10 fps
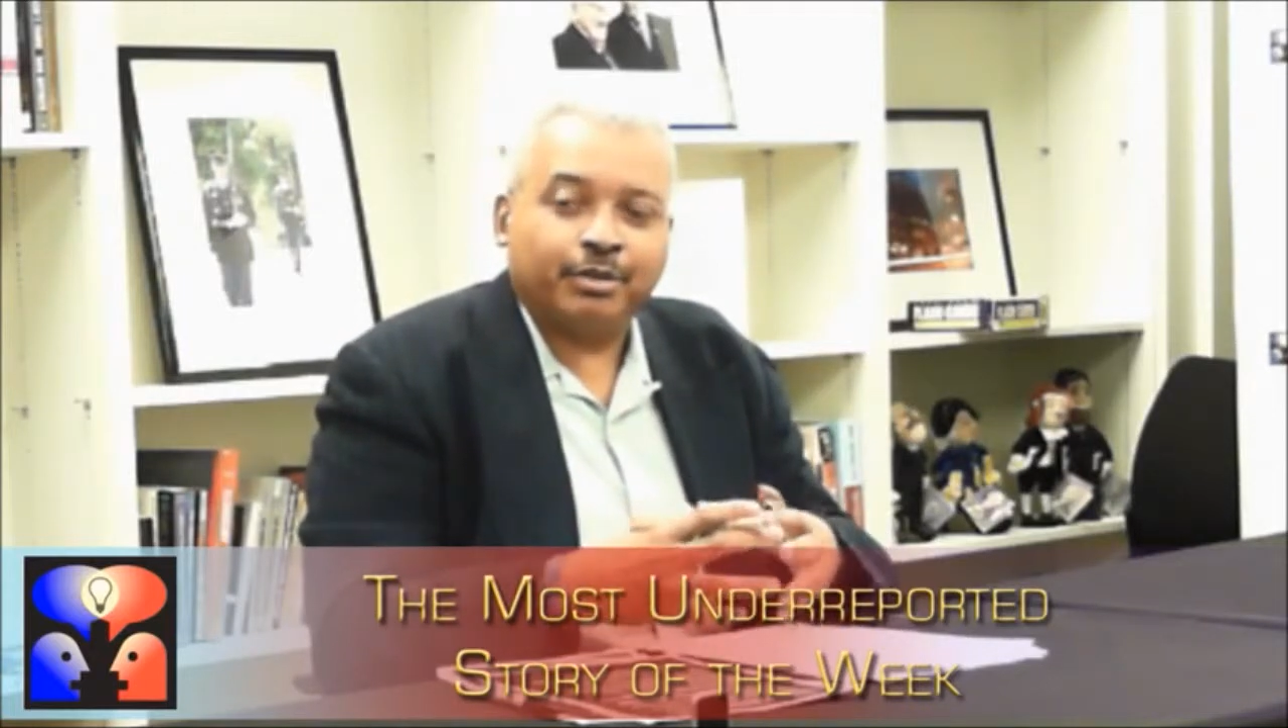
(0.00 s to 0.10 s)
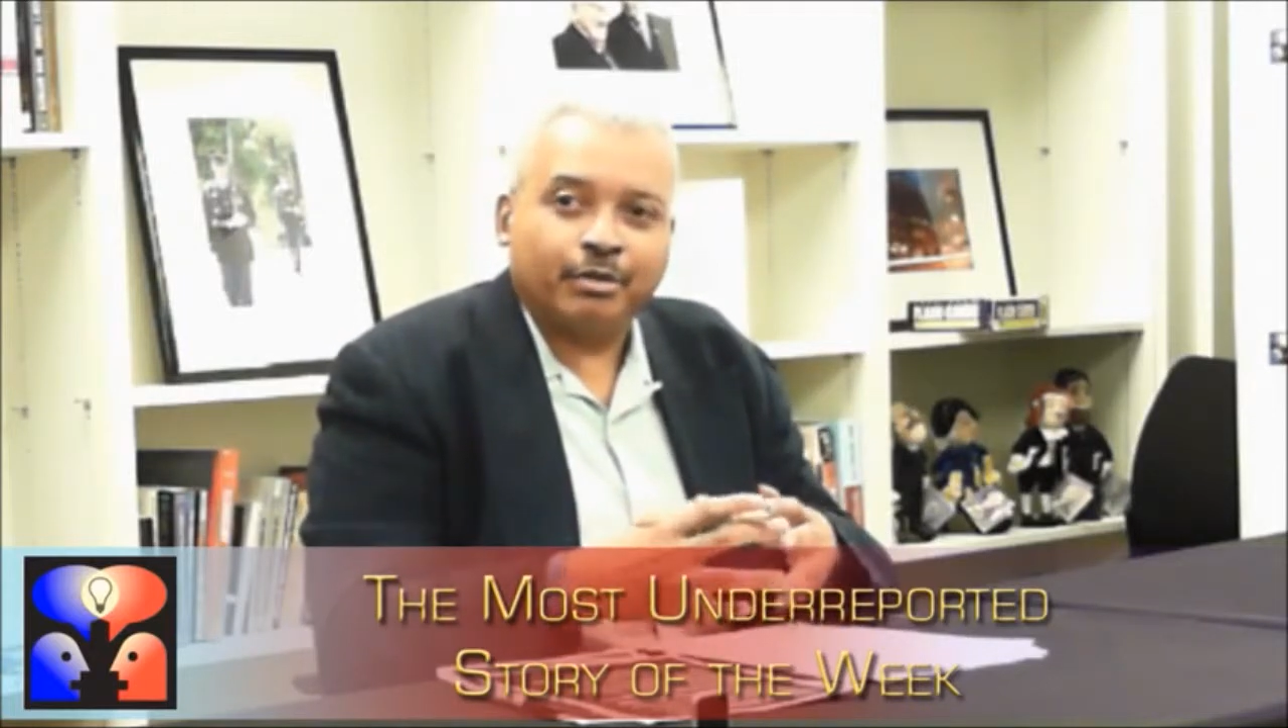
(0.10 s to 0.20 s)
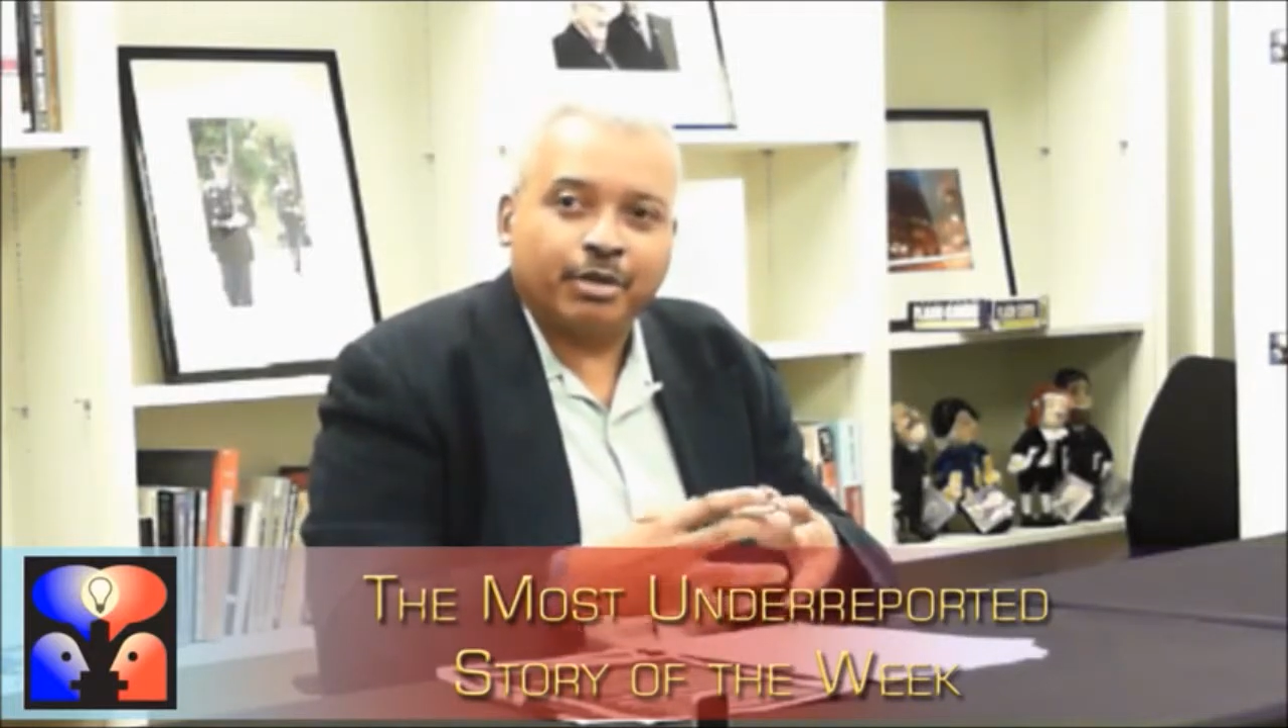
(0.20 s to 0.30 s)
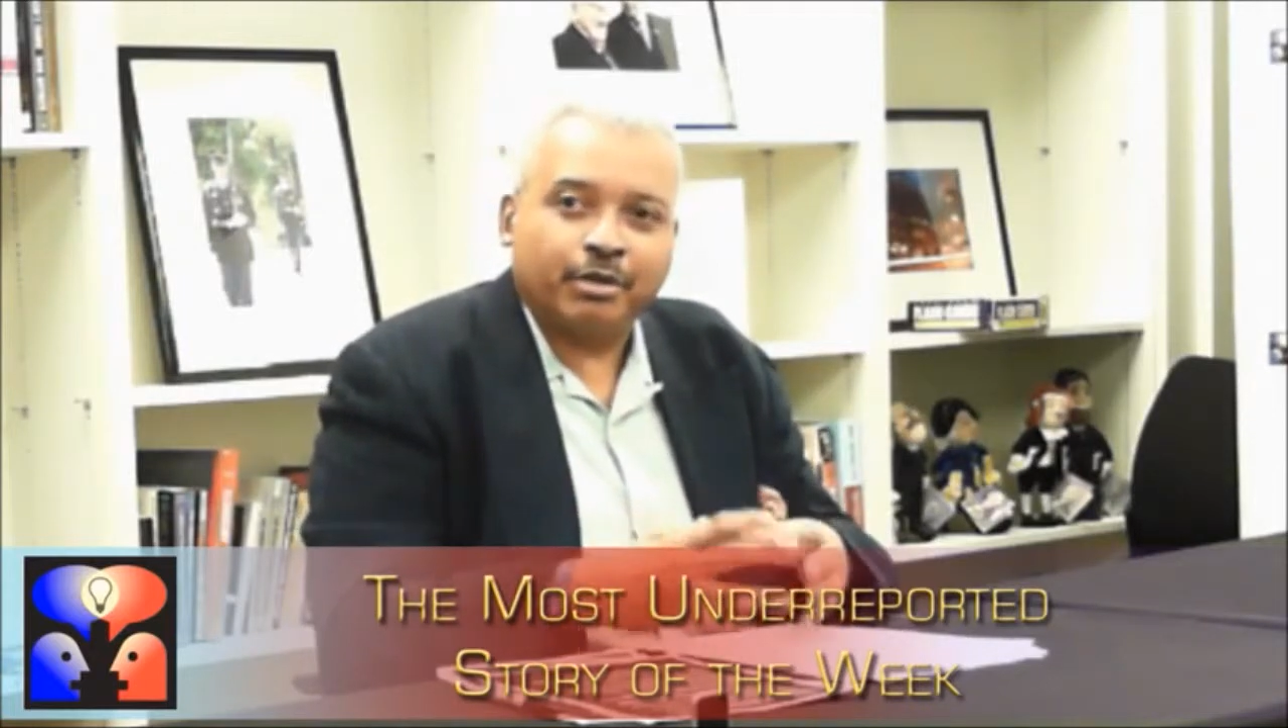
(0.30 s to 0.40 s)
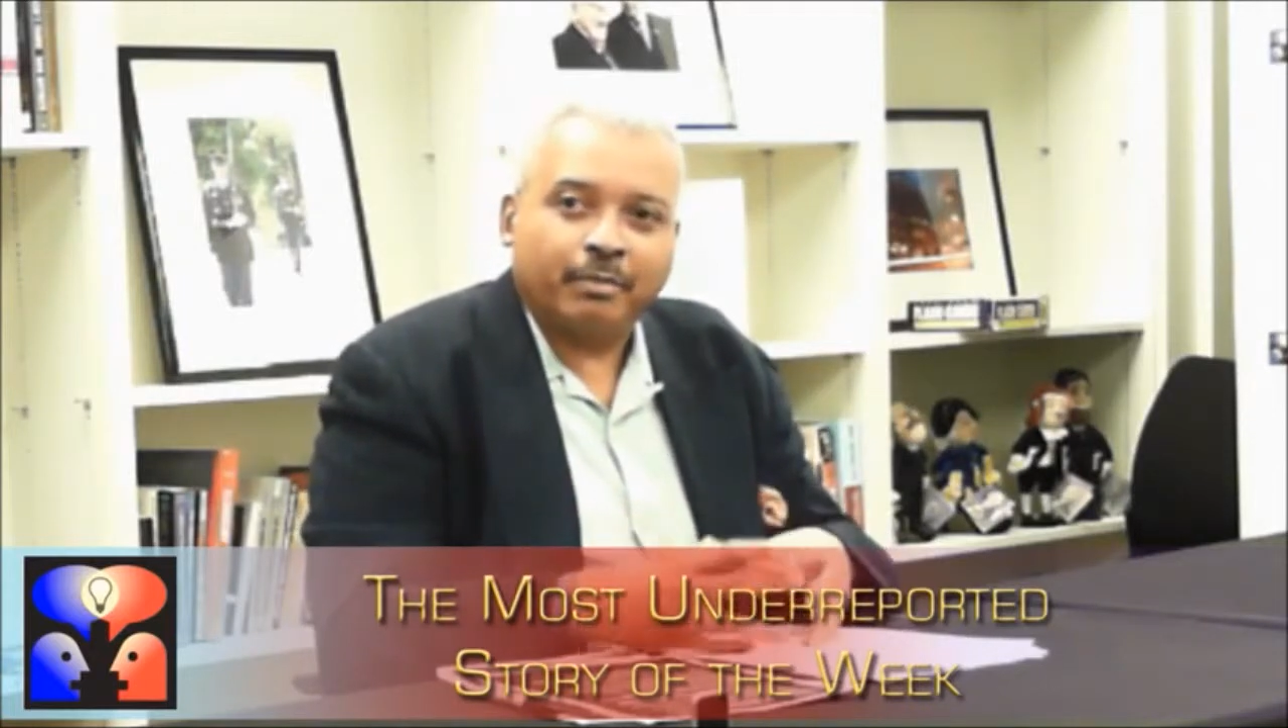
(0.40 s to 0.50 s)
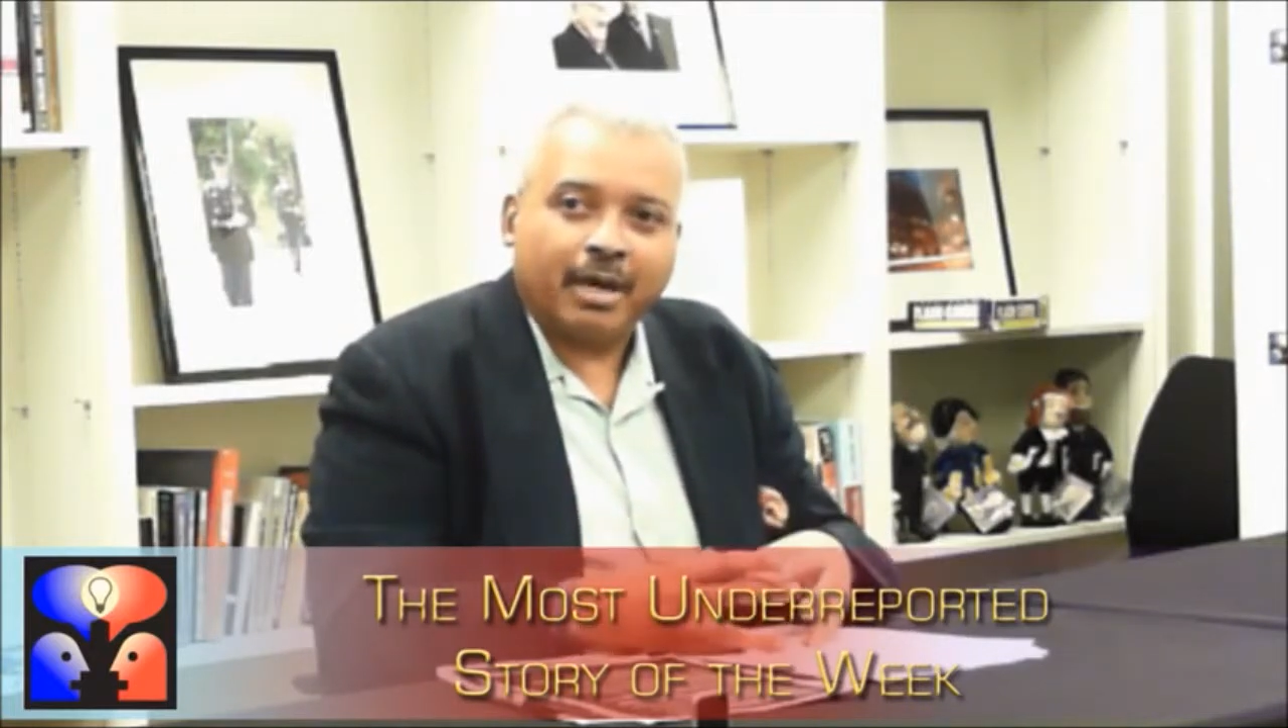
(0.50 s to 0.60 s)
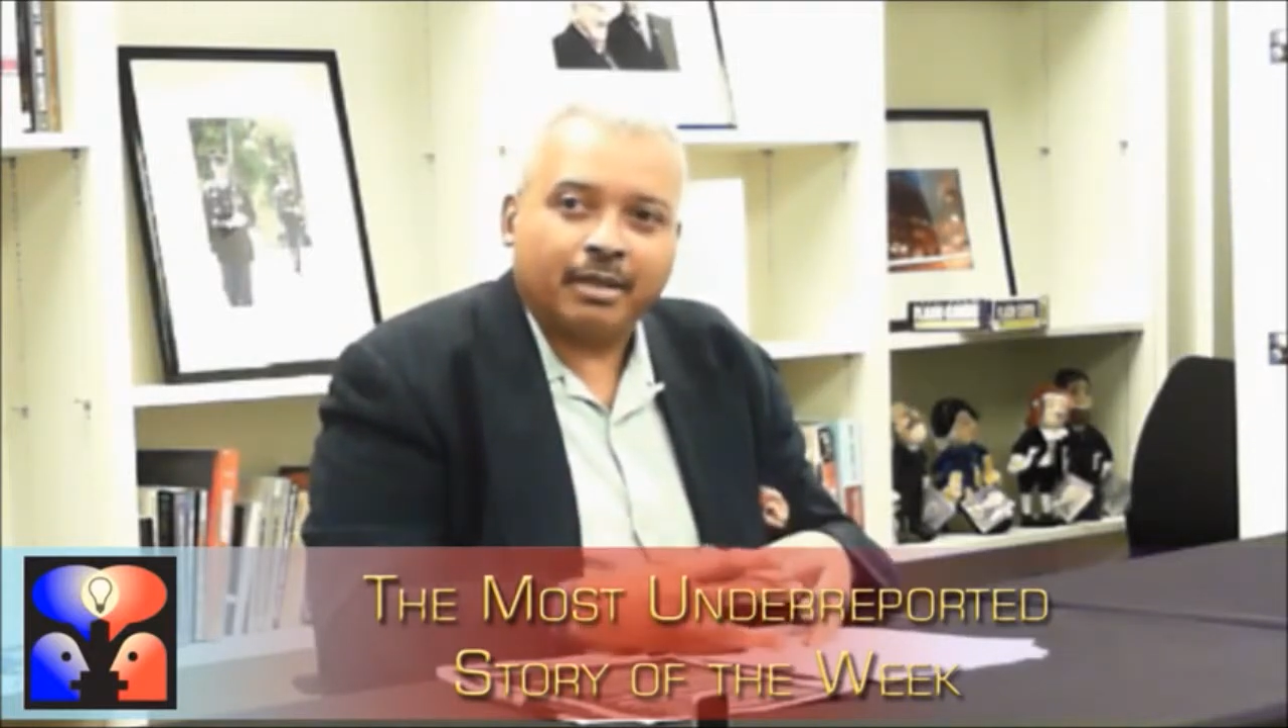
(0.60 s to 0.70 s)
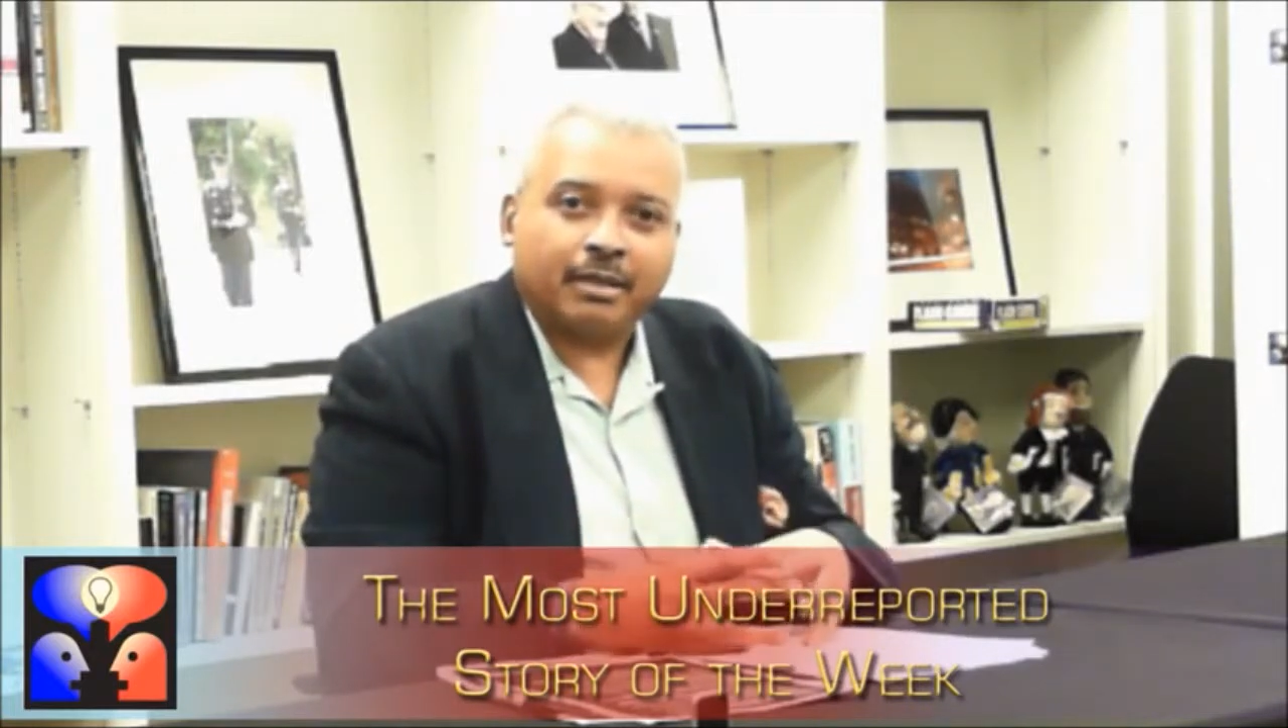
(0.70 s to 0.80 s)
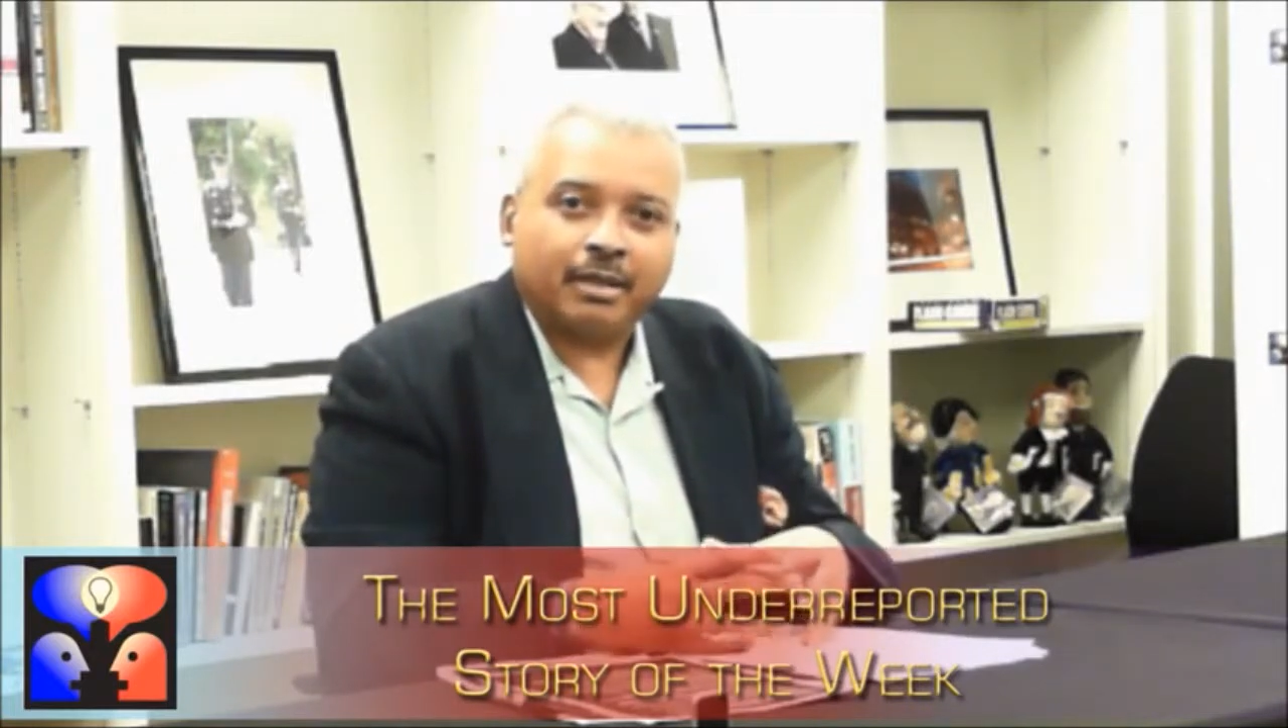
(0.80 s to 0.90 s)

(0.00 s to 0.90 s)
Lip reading: don't hear about it.